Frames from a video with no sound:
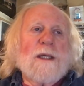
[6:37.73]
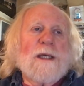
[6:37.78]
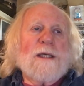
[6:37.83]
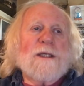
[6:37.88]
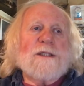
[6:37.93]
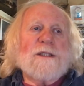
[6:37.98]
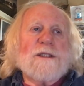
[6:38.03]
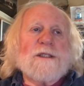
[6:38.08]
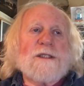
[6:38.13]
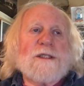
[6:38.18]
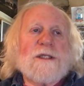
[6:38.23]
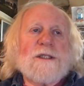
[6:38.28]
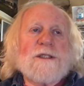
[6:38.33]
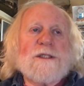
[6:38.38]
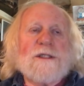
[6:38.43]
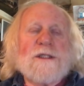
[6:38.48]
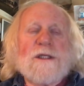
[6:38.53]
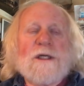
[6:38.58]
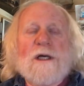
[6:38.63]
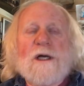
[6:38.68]

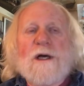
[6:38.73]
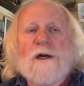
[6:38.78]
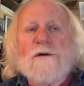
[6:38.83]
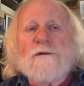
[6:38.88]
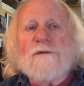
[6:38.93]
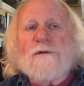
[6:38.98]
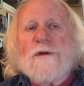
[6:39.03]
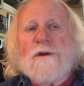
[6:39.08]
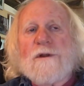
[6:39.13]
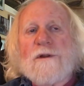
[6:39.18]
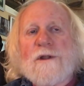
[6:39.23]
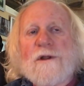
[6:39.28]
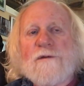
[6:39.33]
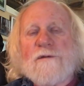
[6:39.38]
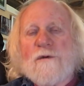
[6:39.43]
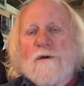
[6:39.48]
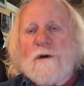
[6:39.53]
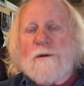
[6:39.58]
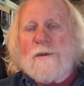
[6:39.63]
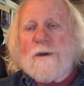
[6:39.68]
existence of the
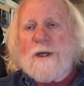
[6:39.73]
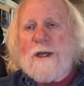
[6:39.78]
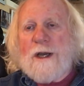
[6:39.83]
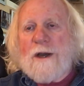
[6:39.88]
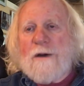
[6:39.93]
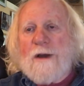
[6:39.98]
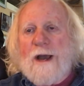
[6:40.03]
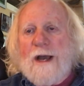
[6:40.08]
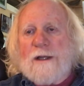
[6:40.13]
Affordable Care